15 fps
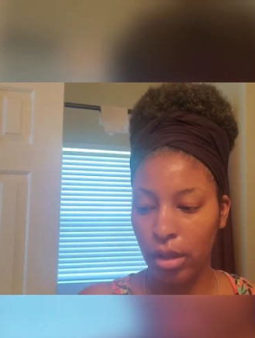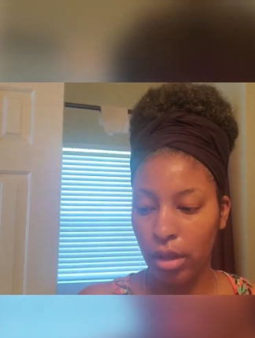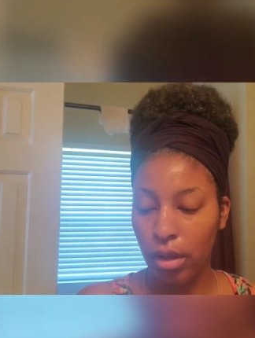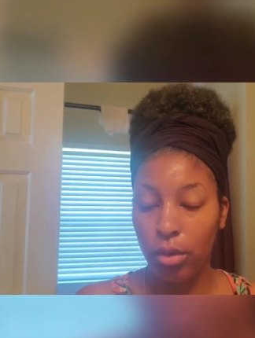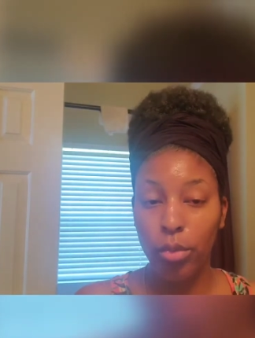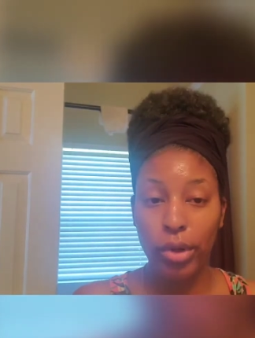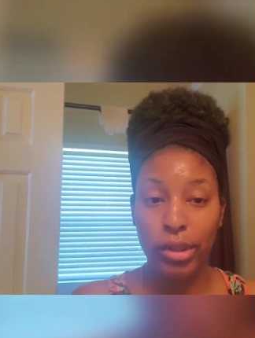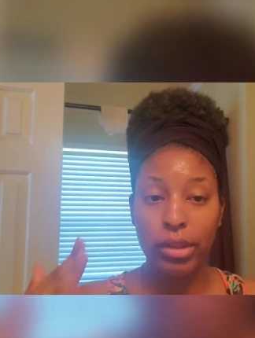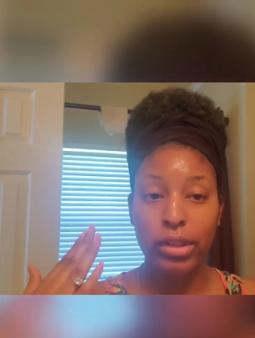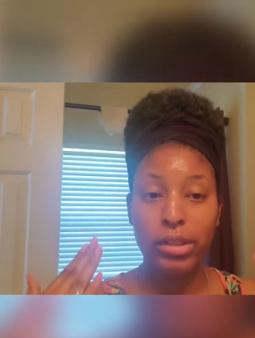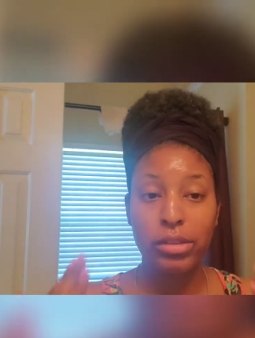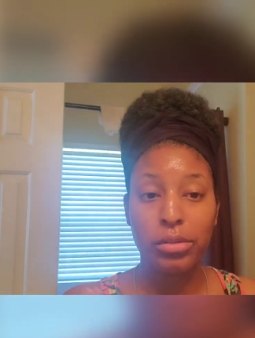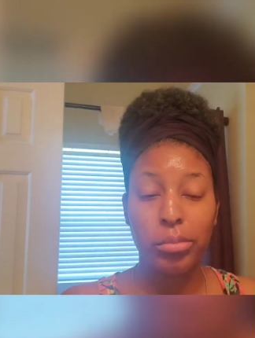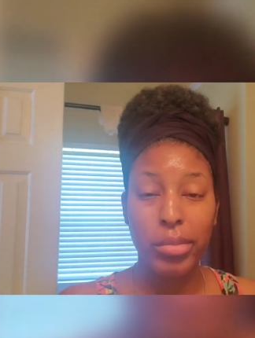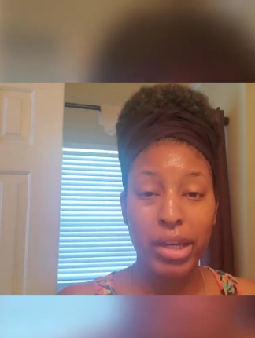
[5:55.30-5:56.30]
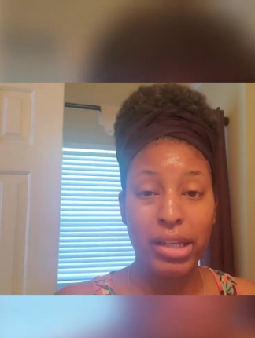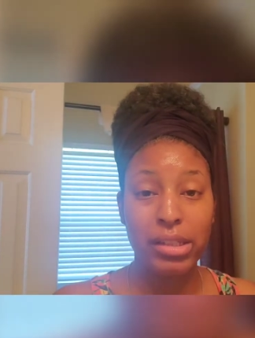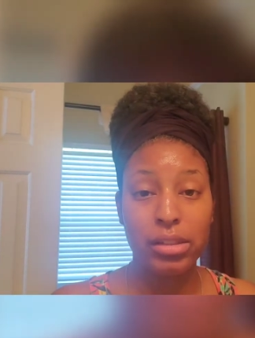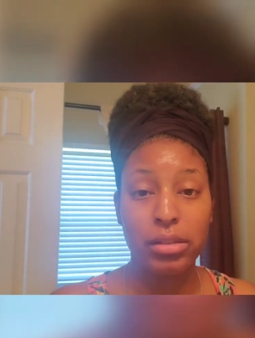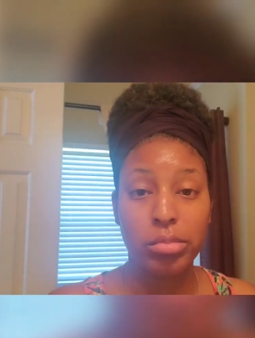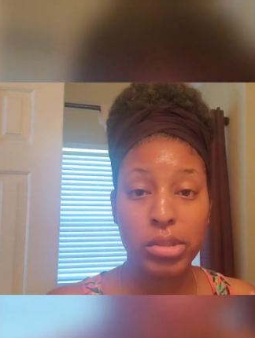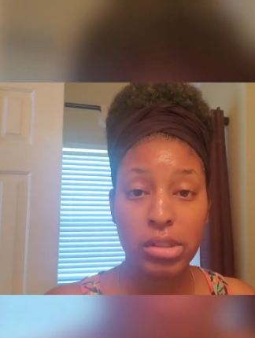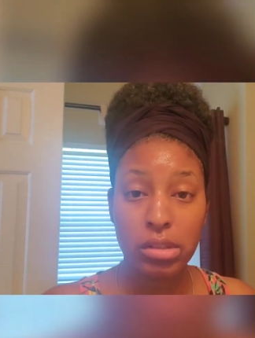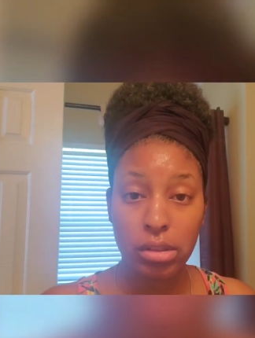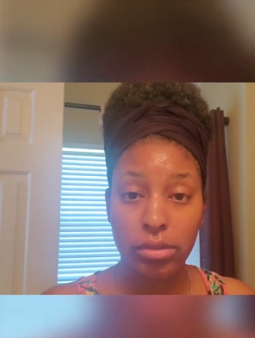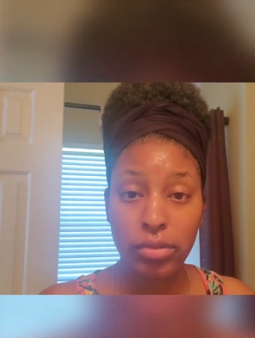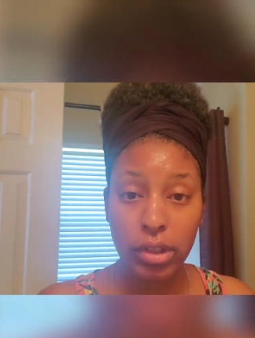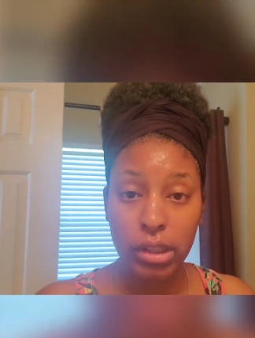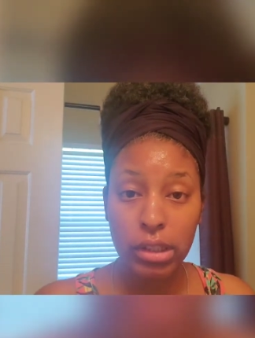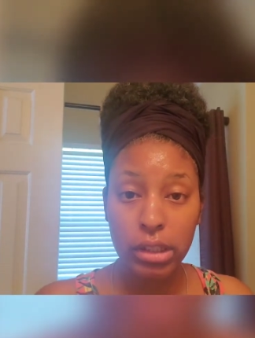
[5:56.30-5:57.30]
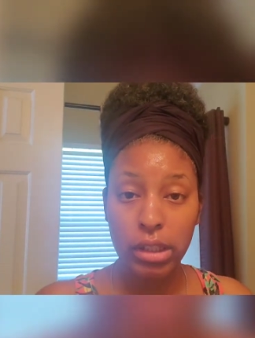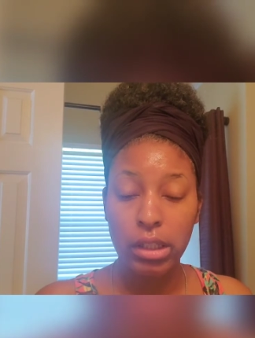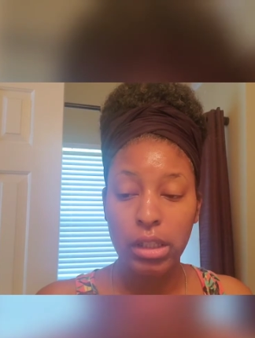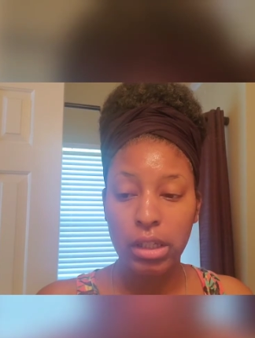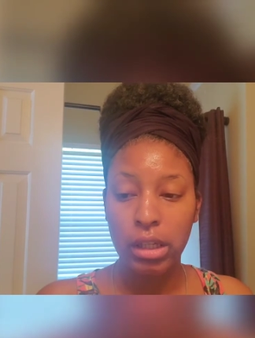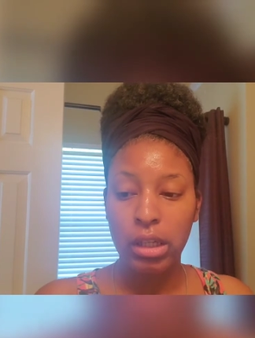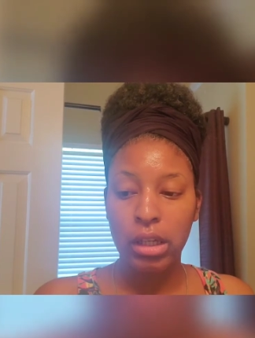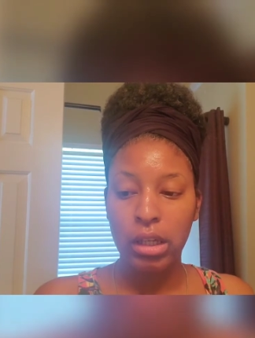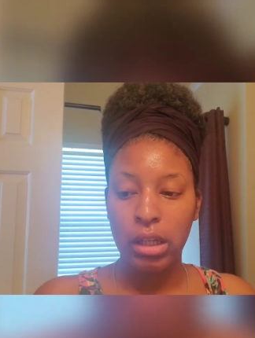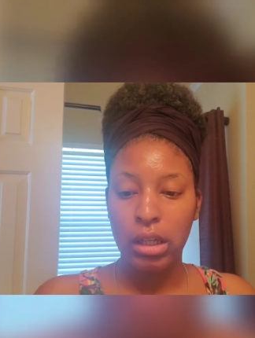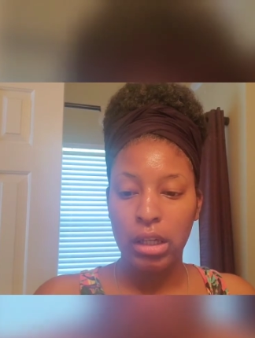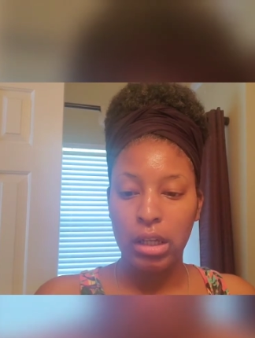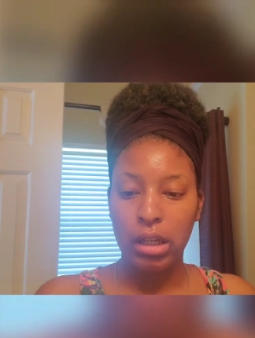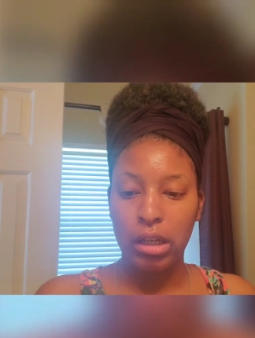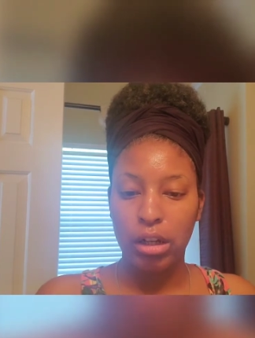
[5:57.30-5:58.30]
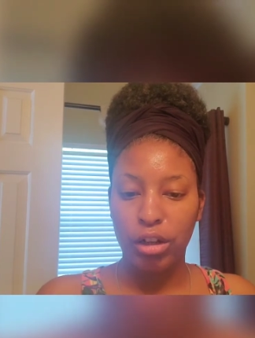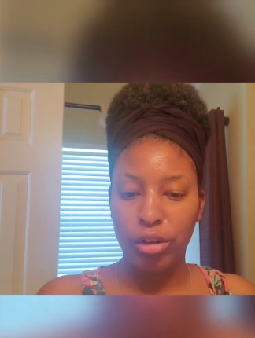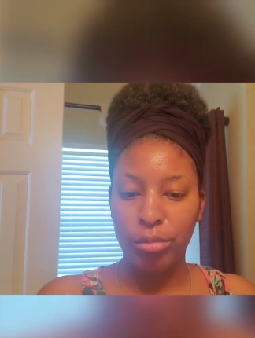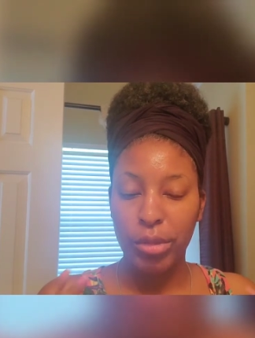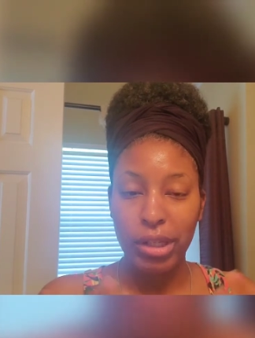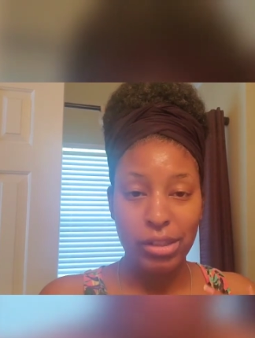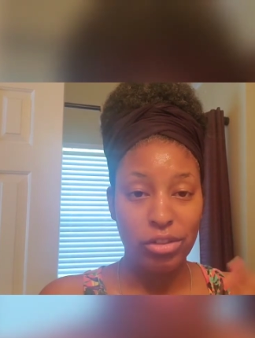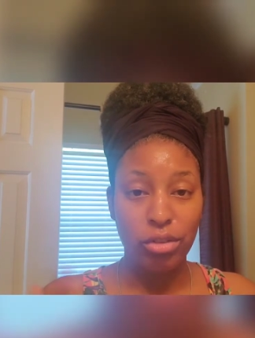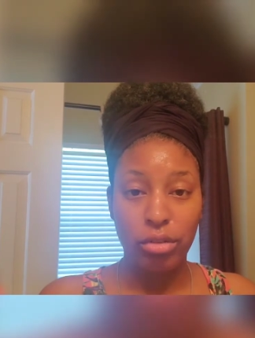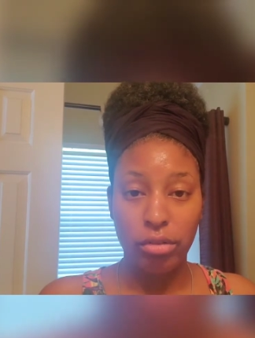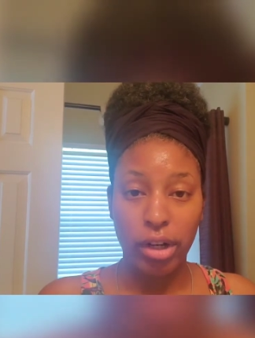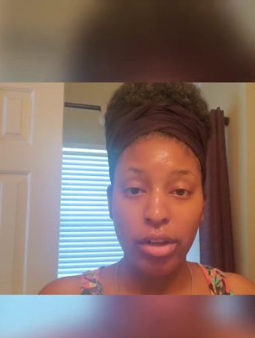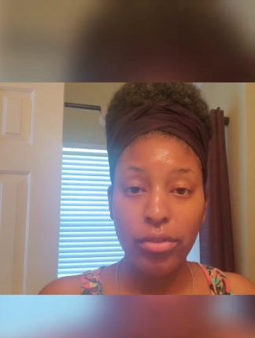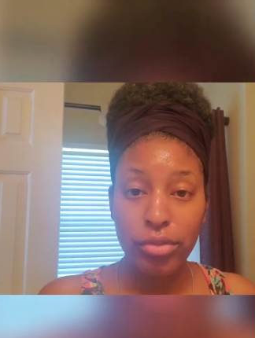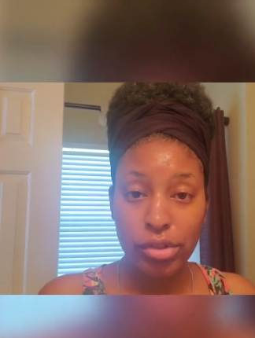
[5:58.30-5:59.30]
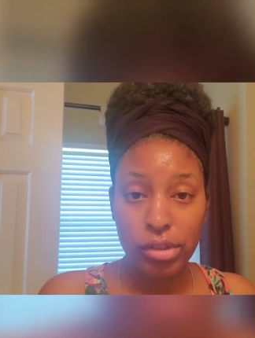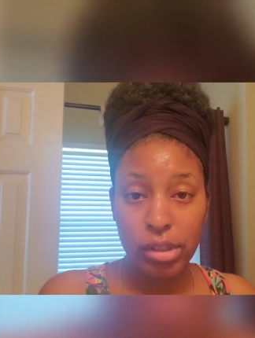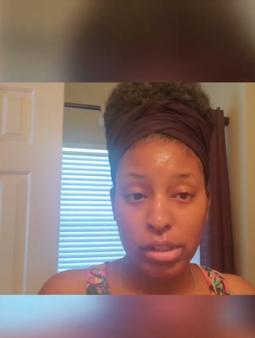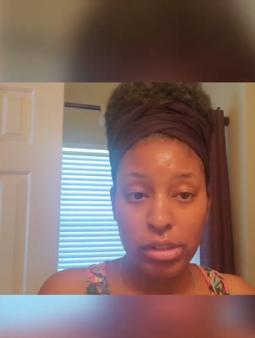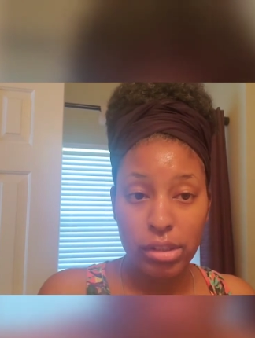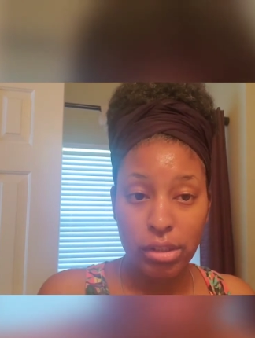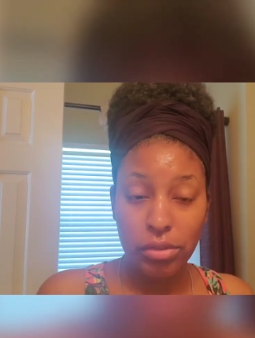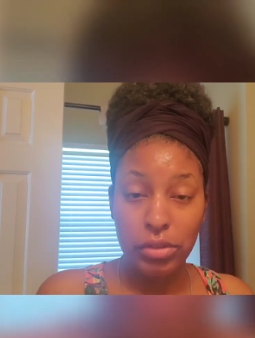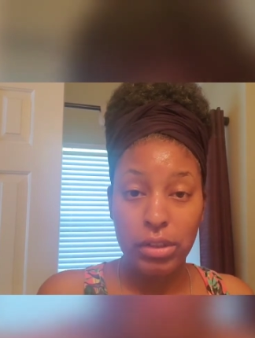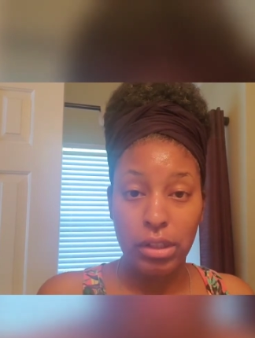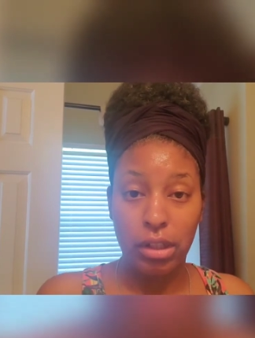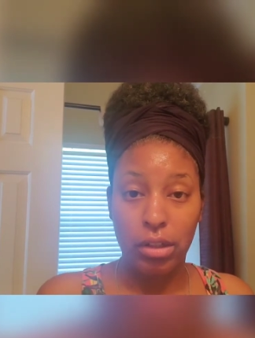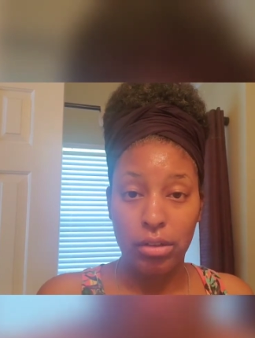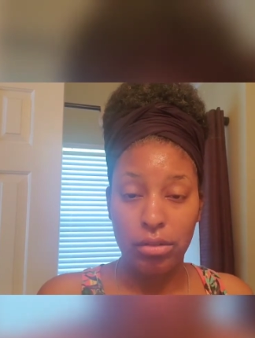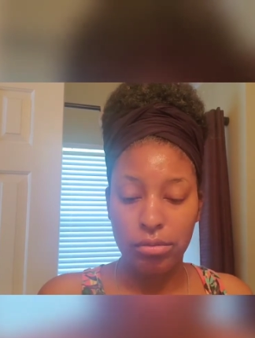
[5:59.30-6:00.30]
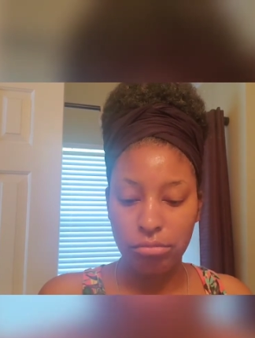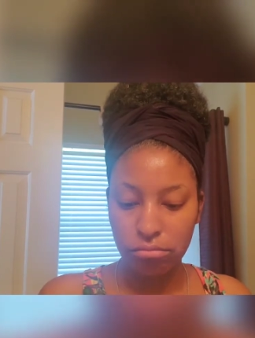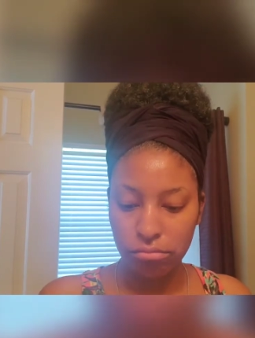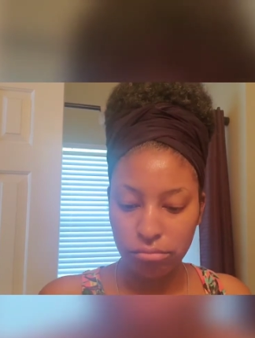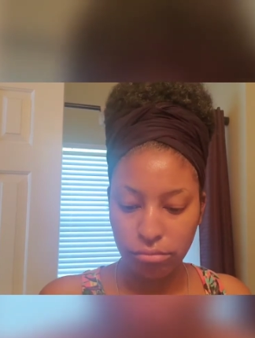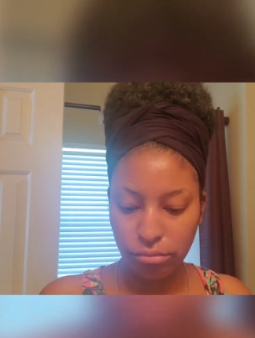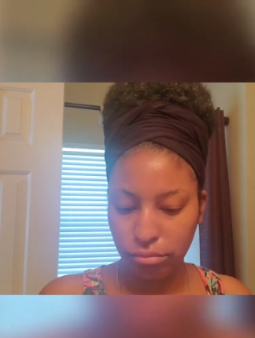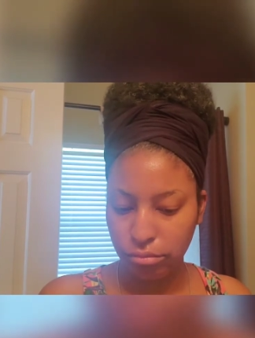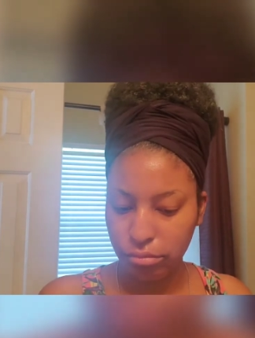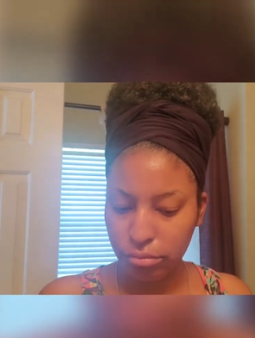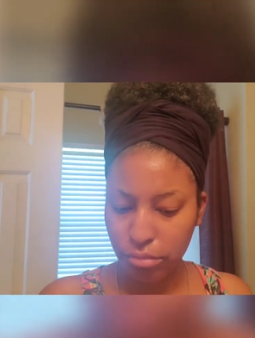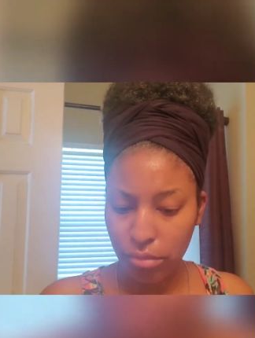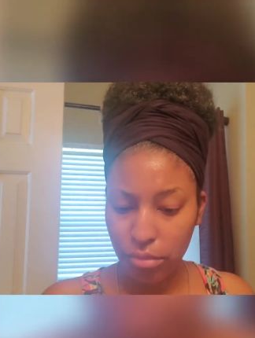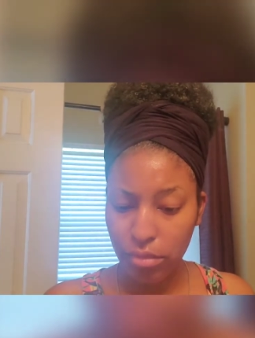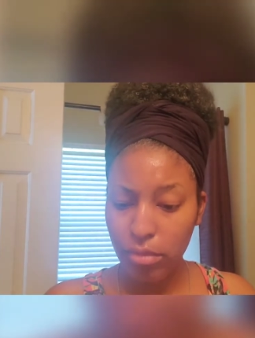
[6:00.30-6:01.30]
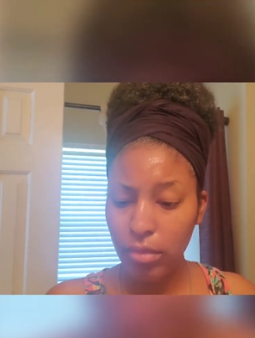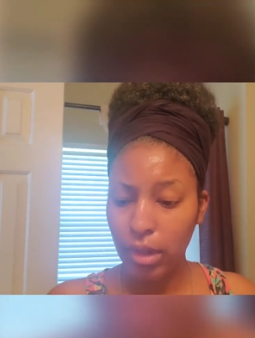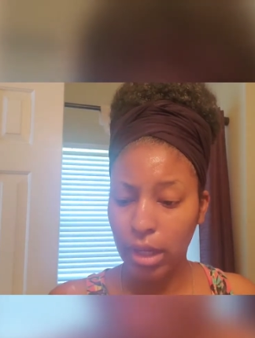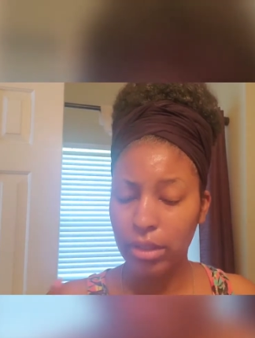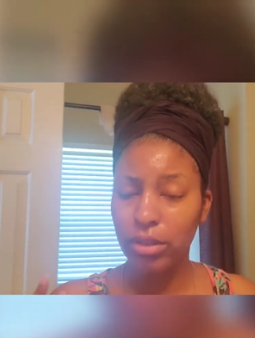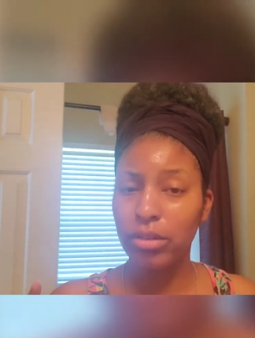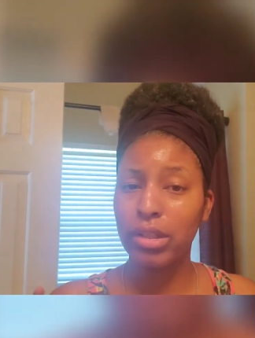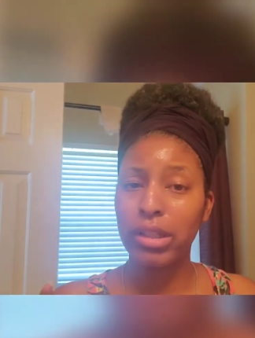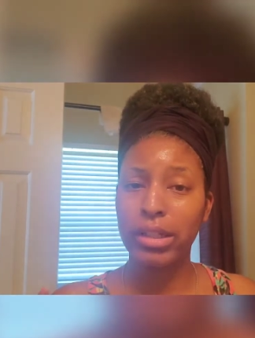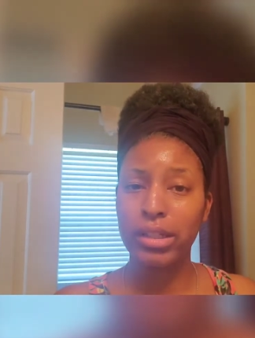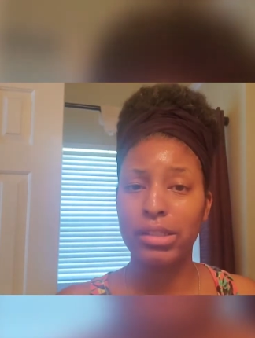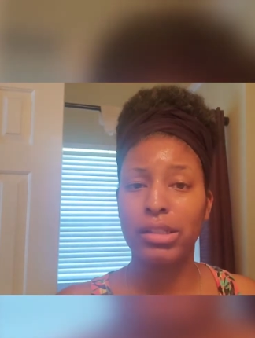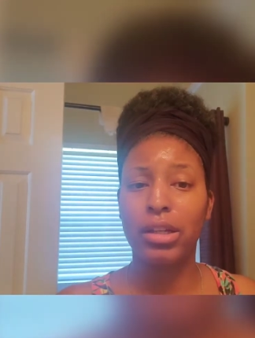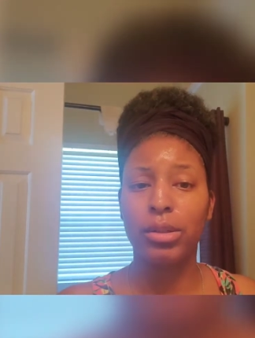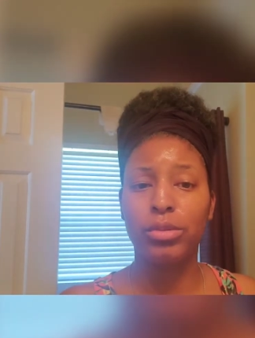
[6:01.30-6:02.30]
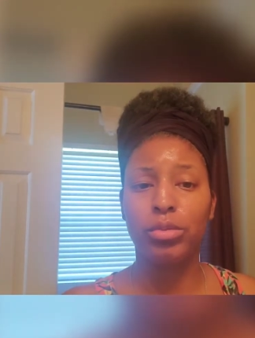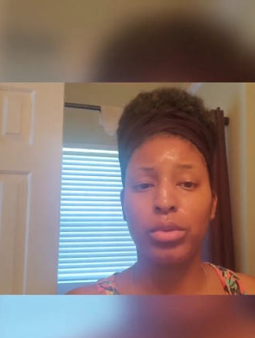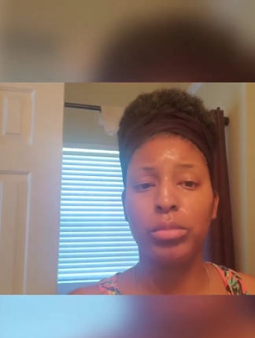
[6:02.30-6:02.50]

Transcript: With this mask specifically, it's great for sensitive skin. I know a lot of times when